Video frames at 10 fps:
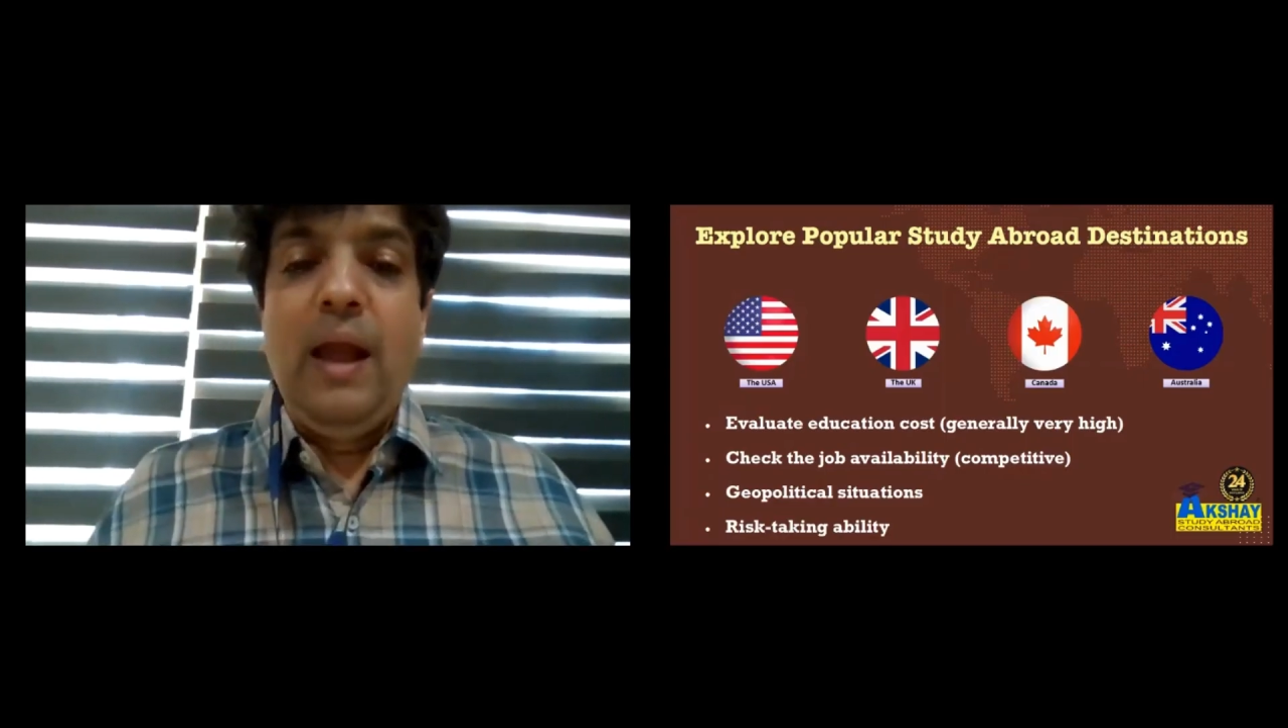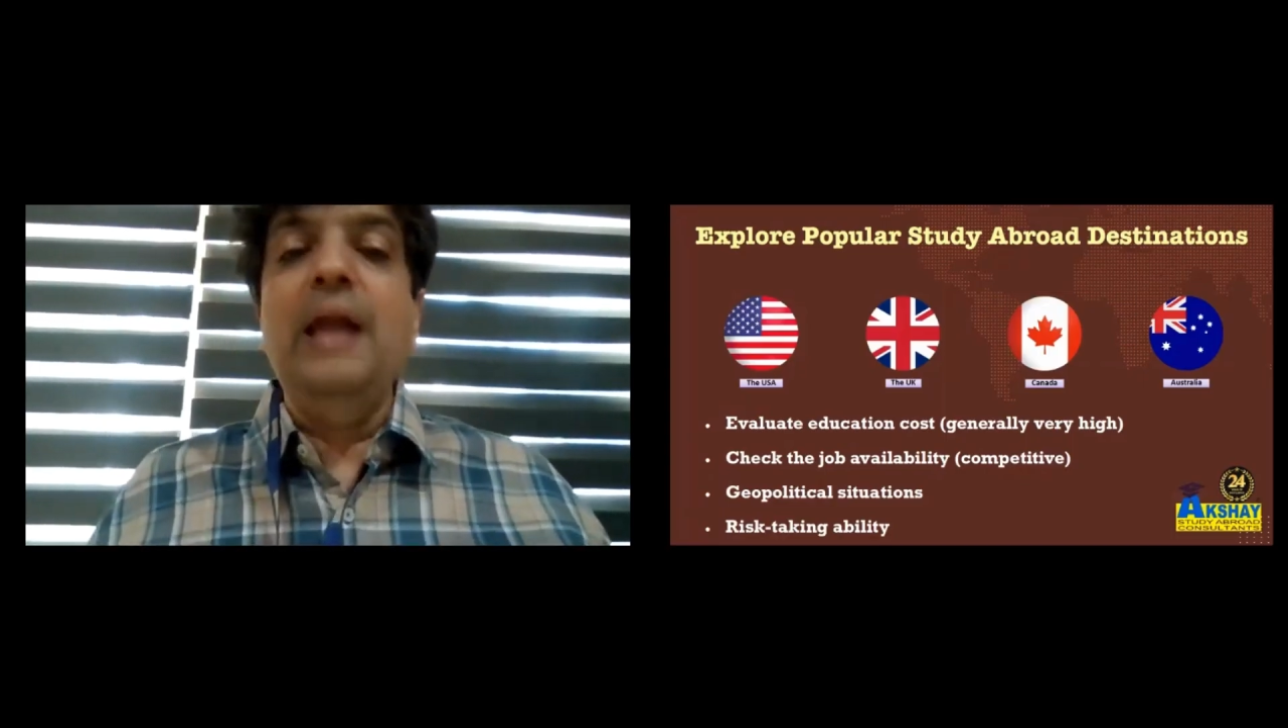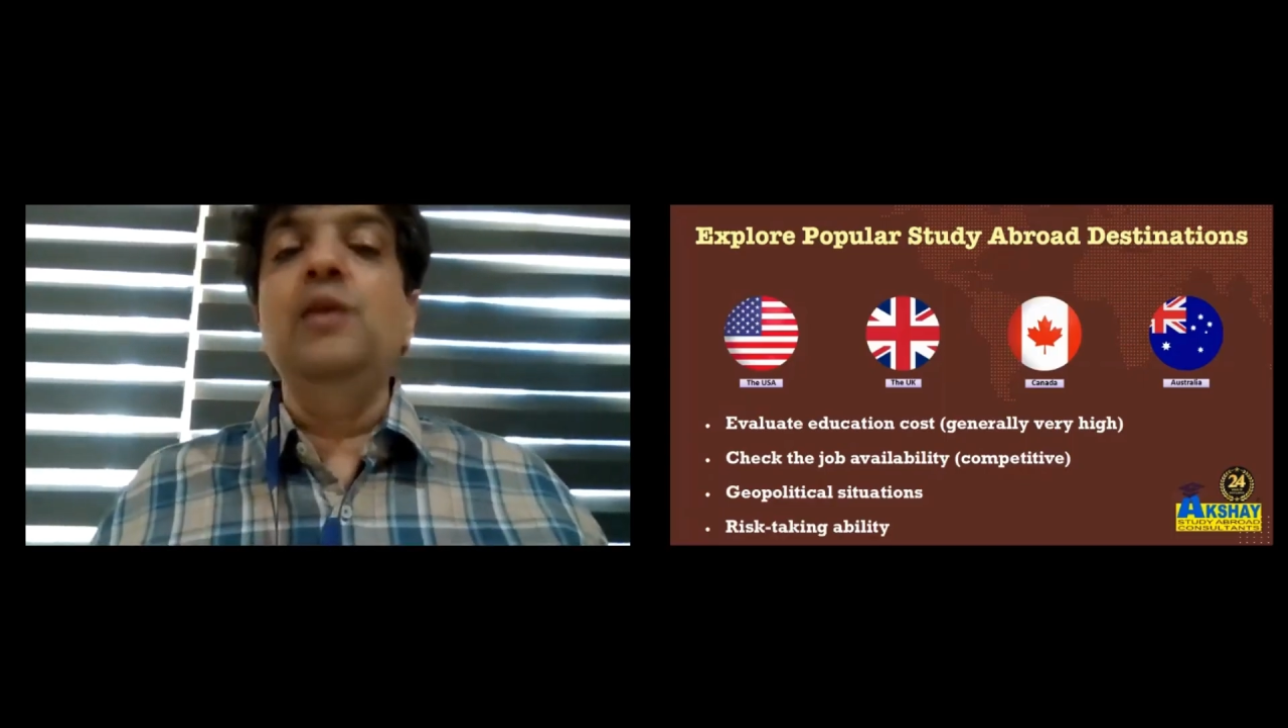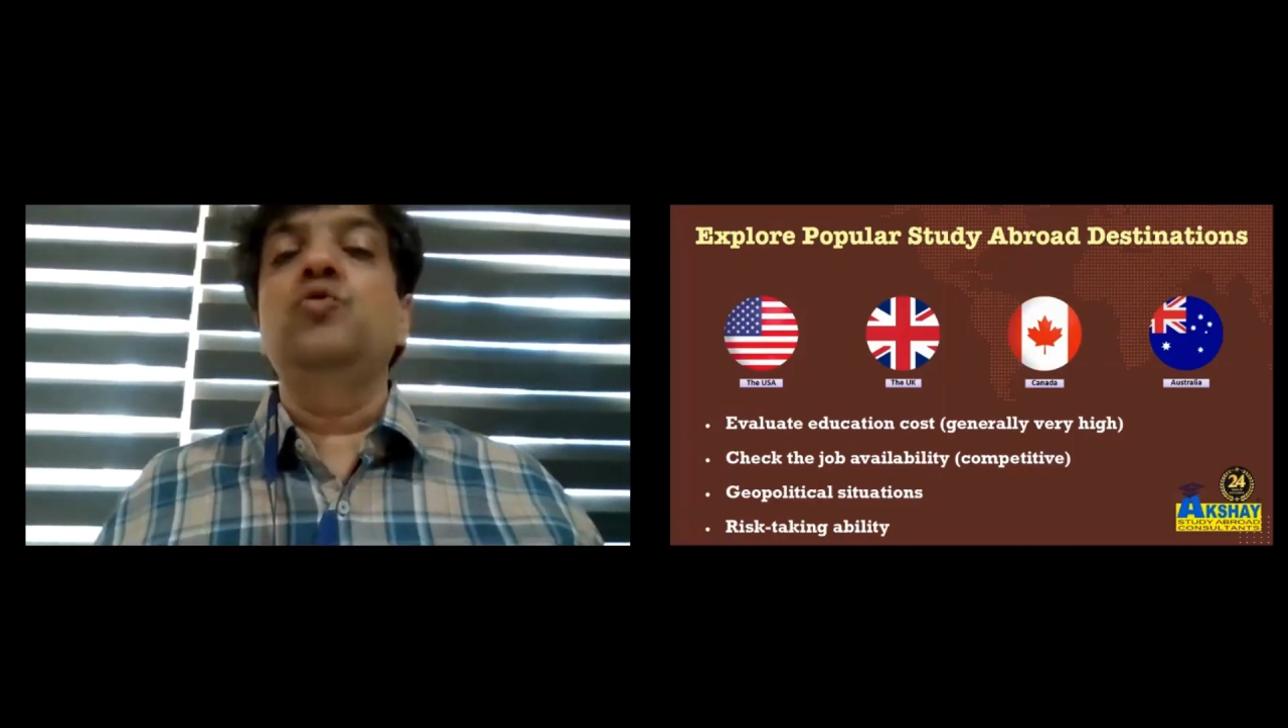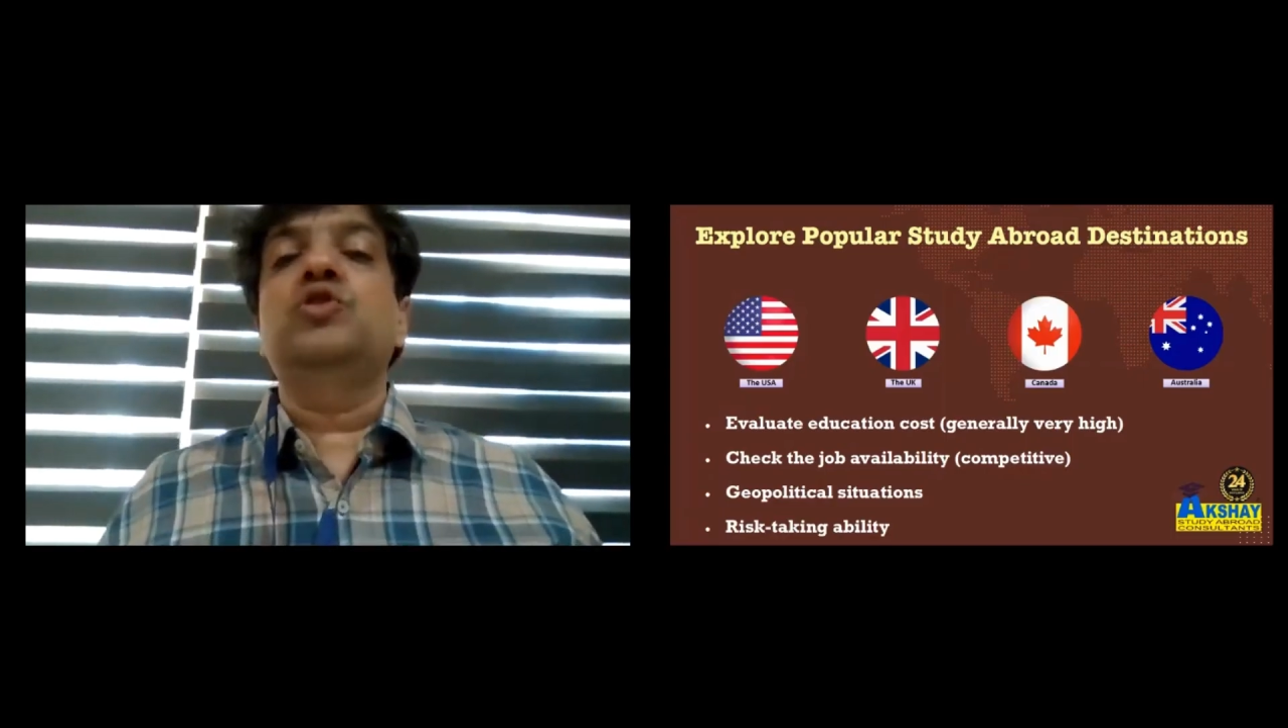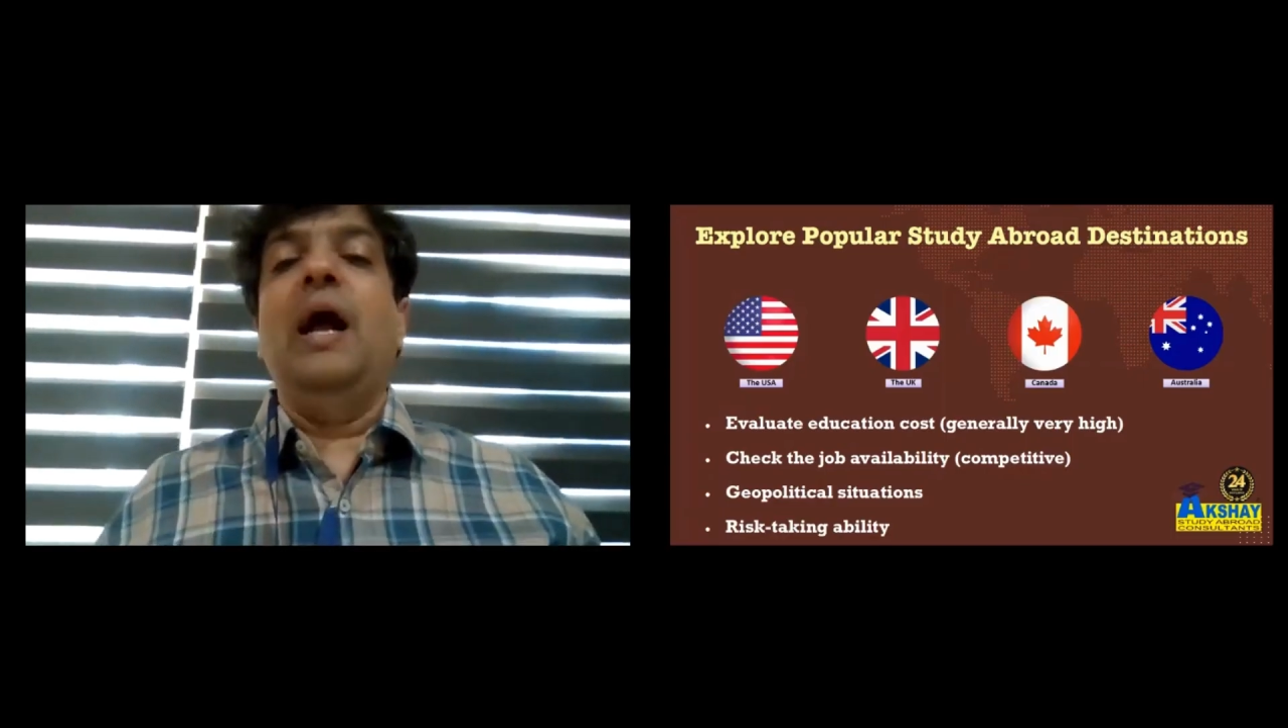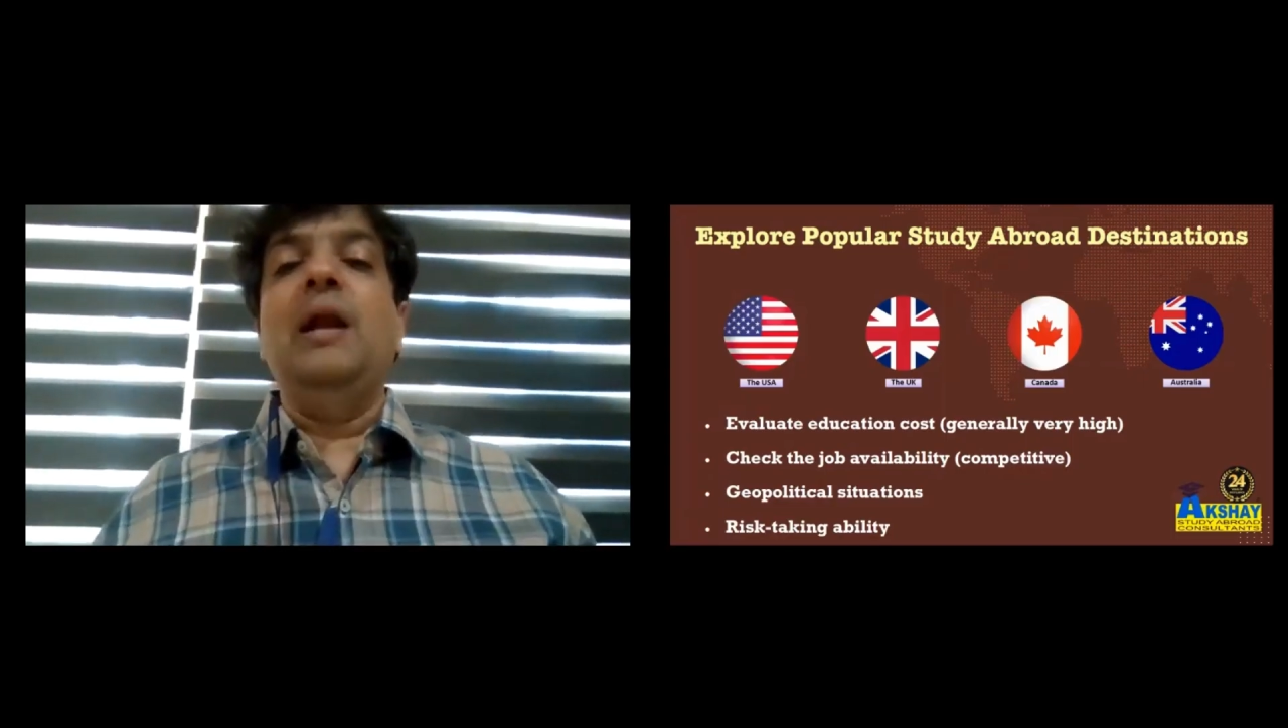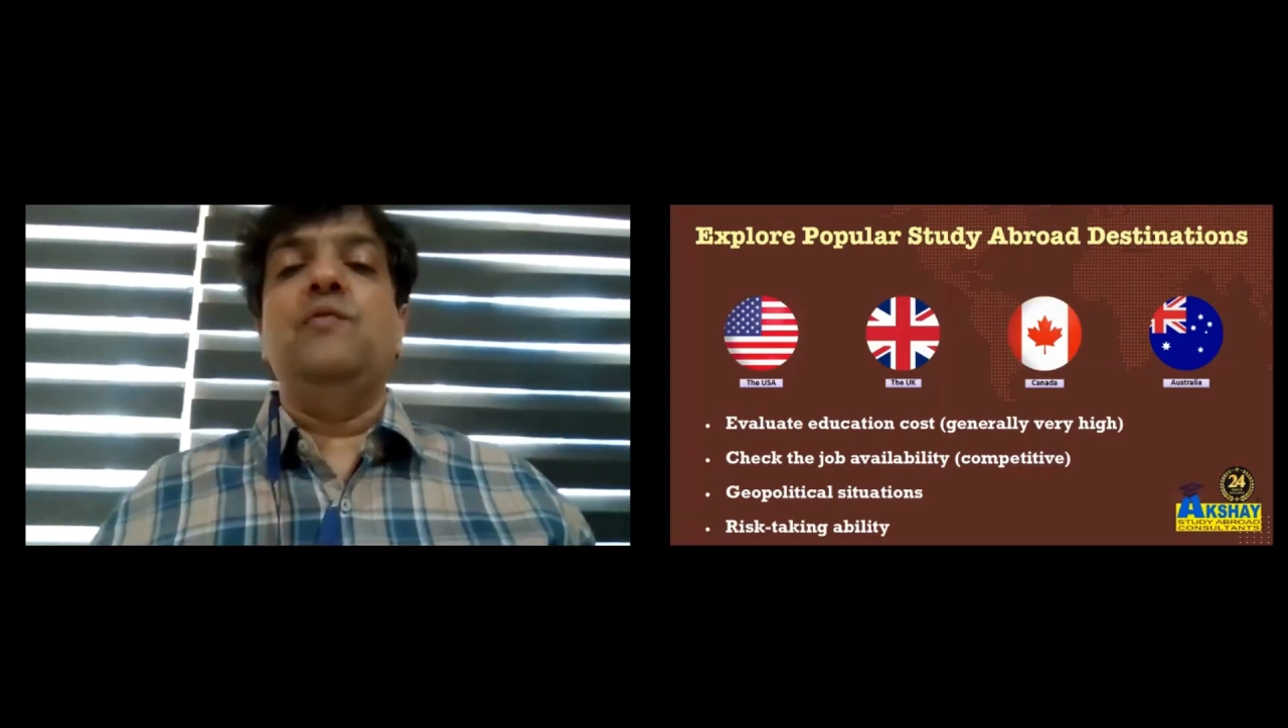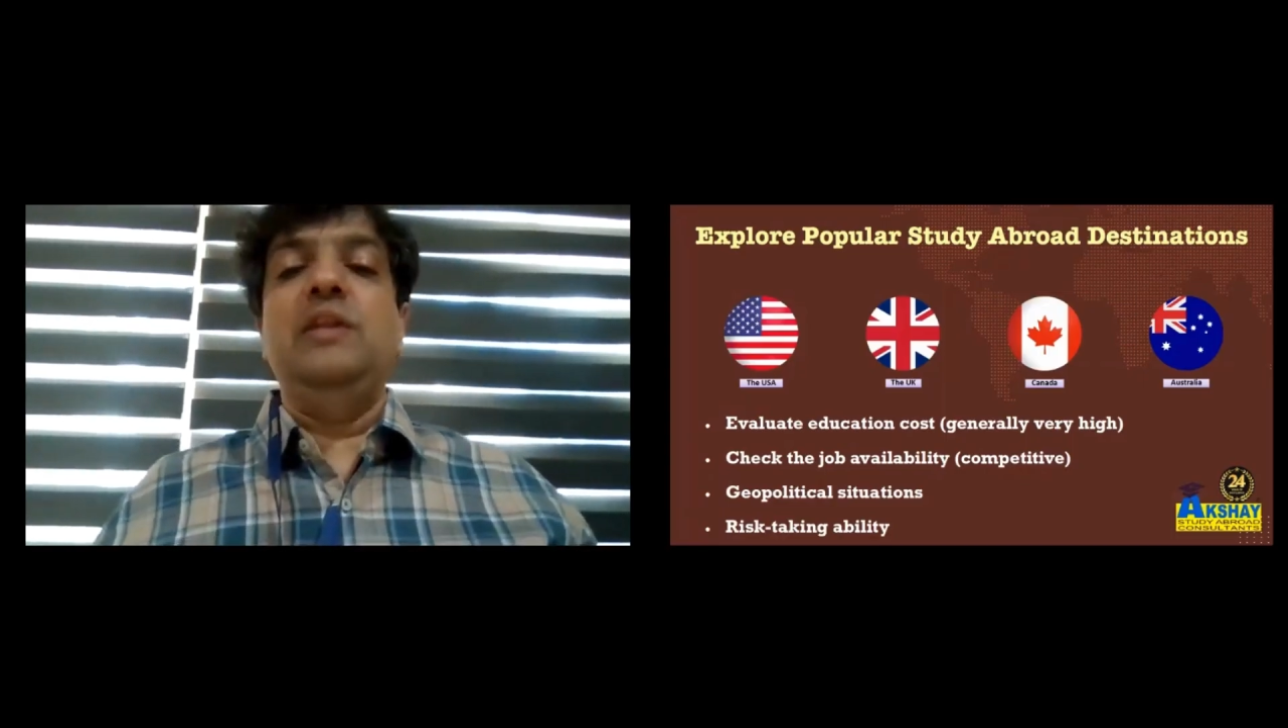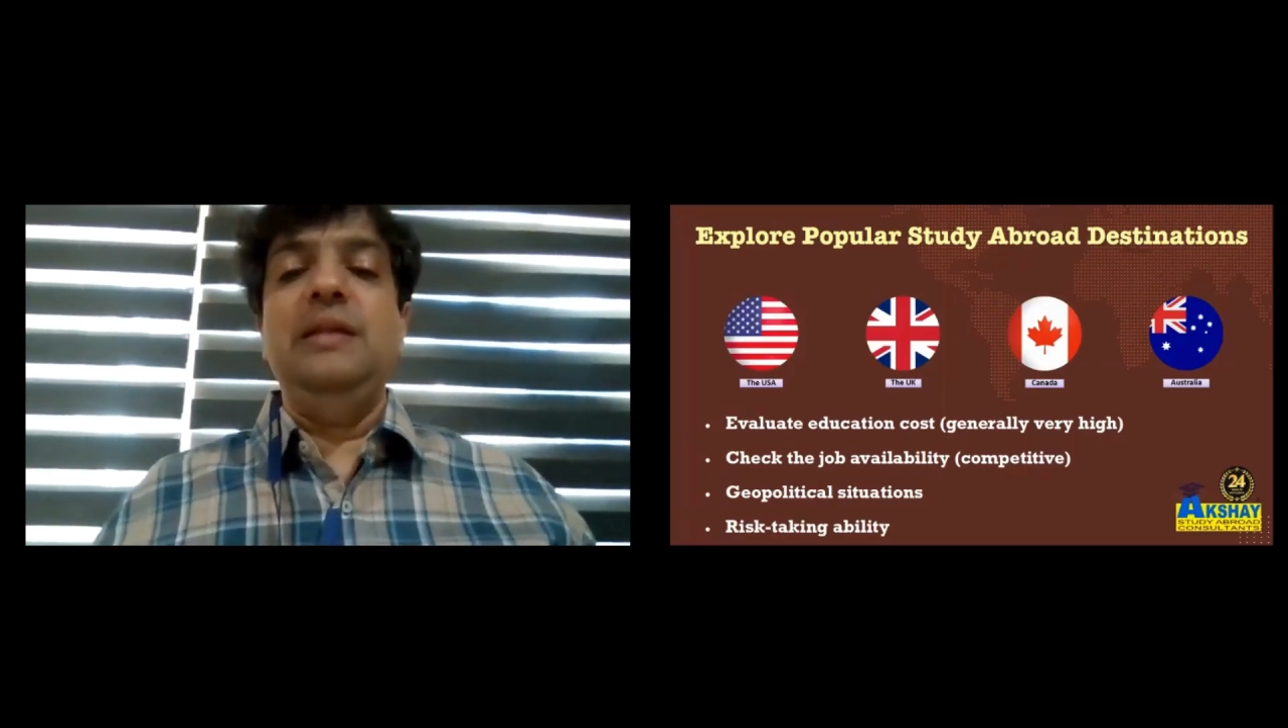and you
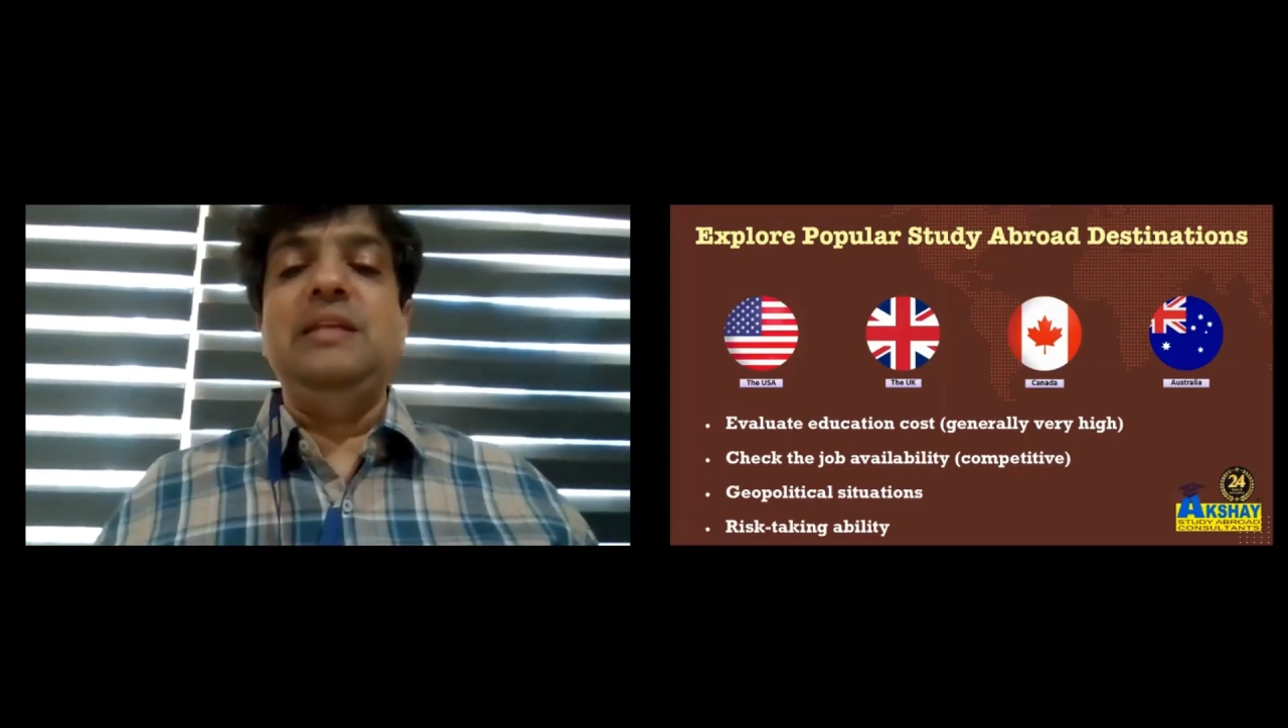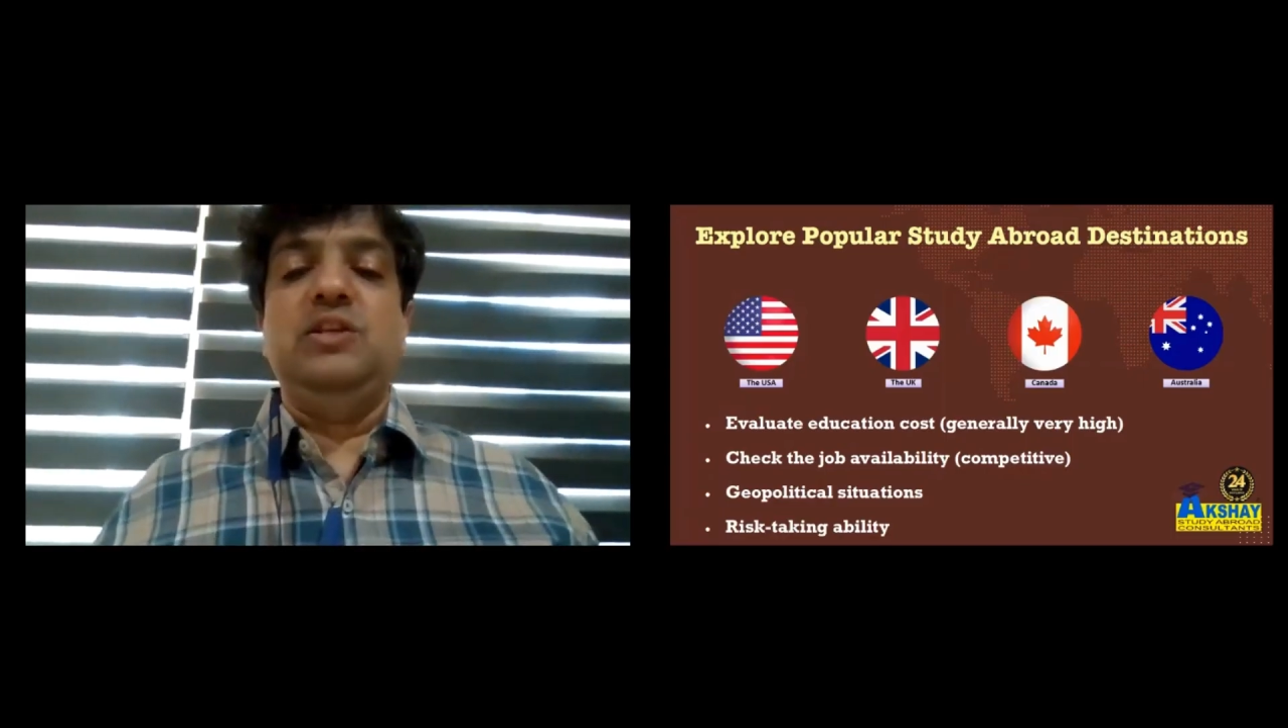start with the